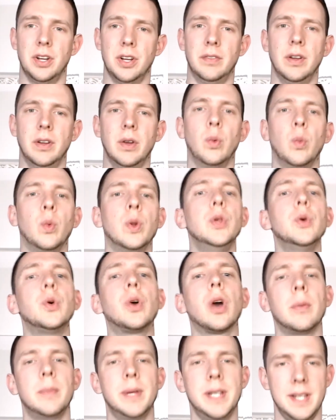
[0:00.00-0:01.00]
of it when you
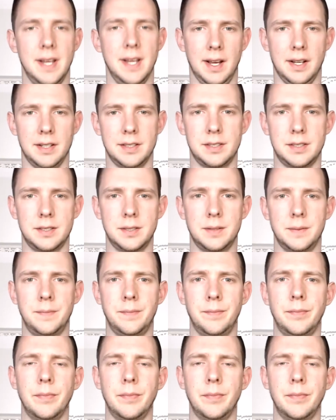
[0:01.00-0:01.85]
come in next.